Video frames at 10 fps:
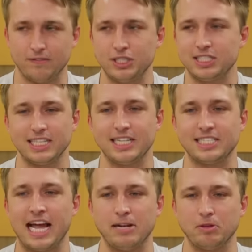If she says that
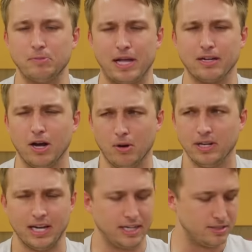to anyone, they'd be like, oh
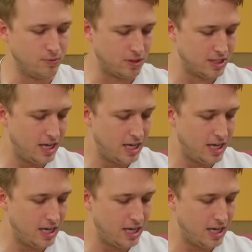yeah, get a divorce.